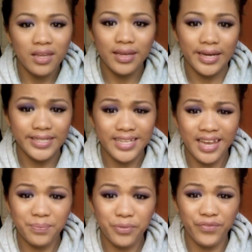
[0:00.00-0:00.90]
You guys
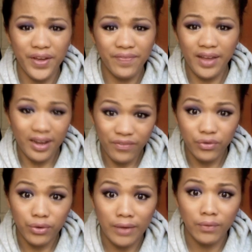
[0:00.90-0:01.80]
can't prevent that if
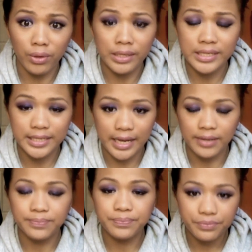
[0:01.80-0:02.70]
you have oily
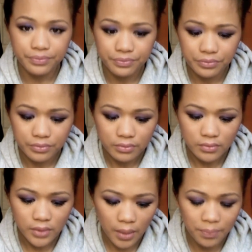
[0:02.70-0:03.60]
skin.
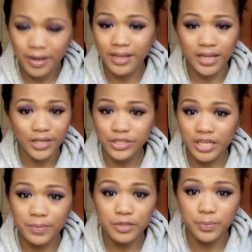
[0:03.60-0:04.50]
But I just
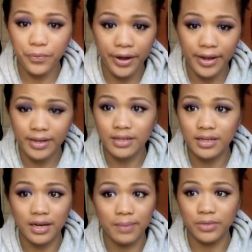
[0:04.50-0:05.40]
keep on spraying.
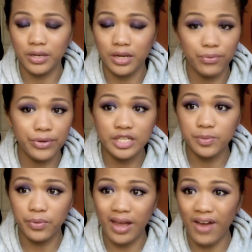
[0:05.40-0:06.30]
I
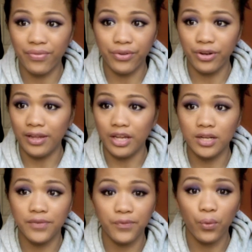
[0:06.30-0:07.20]
respray after like
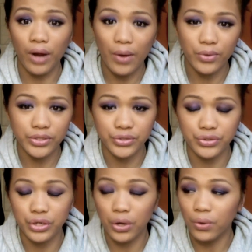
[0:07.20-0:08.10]
4 hours or
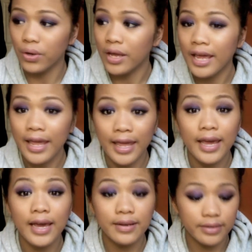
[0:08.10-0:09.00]
so
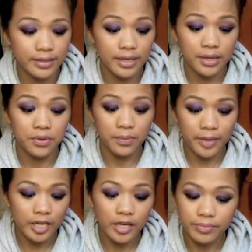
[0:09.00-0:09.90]
and it'll be
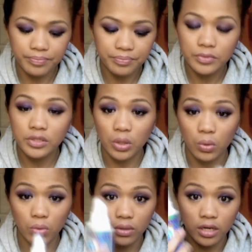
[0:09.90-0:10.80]
good.
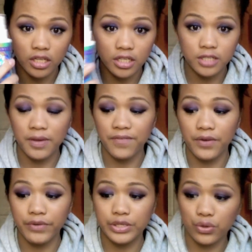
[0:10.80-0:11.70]
So this is my
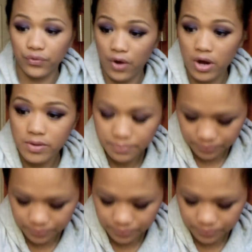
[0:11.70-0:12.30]
favorite so far.